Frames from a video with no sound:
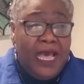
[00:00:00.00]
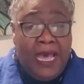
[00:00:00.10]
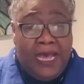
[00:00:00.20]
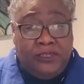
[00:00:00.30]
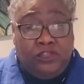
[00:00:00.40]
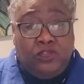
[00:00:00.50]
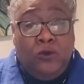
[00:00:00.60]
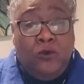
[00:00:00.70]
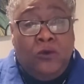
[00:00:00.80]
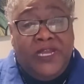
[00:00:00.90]
and
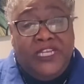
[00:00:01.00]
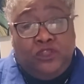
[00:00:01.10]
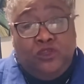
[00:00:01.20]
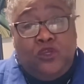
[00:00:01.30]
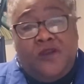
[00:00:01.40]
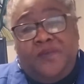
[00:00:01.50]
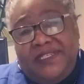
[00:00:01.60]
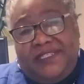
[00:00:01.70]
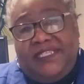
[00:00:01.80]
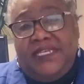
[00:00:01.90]
so it should not be
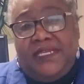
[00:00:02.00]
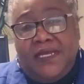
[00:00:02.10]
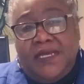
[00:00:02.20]
seen